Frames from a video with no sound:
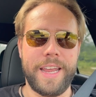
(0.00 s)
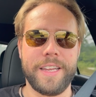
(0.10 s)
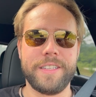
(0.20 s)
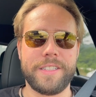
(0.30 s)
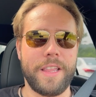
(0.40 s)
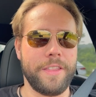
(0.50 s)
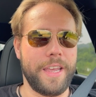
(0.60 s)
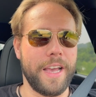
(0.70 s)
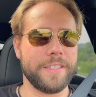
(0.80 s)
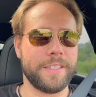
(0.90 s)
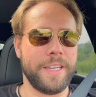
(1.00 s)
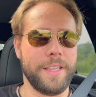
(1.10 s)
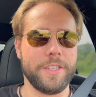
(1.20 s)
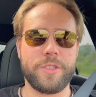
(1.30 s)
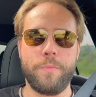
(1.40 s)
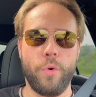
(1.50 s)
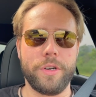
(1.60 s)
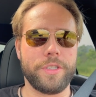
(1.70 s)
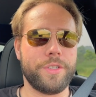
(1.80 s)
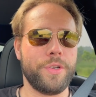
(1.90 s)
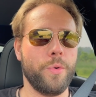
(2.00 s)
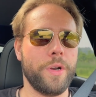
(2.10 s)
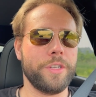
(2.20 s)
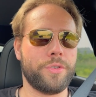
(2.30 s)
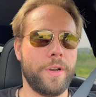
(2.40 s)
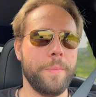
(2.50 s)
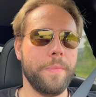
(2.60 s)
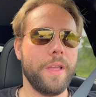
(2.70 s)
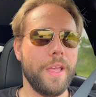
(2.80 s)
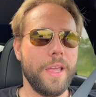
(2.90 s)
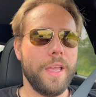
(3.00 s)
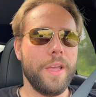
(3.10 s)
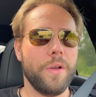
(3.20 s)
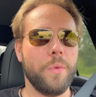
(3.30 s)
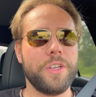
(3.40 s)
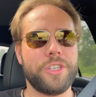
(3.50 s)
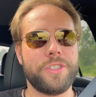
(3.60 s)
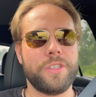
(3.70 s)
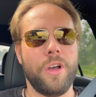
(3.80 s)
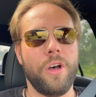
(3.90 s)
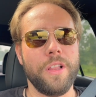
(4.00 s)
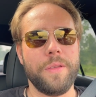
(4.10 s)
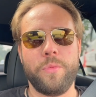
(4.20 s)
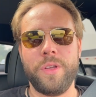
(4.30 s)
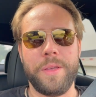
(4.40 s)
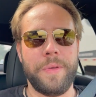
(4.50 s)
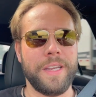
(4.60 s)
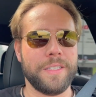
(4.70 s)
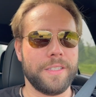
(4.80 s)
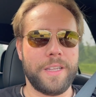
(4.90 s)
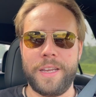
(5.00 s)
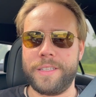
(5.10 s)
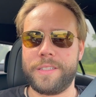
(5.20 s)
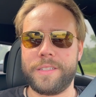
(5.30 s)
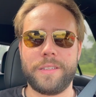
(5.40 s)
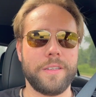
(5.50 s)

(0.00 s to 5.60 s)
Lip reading: is the ST, the Sport Touring trim, which all it really means is that it's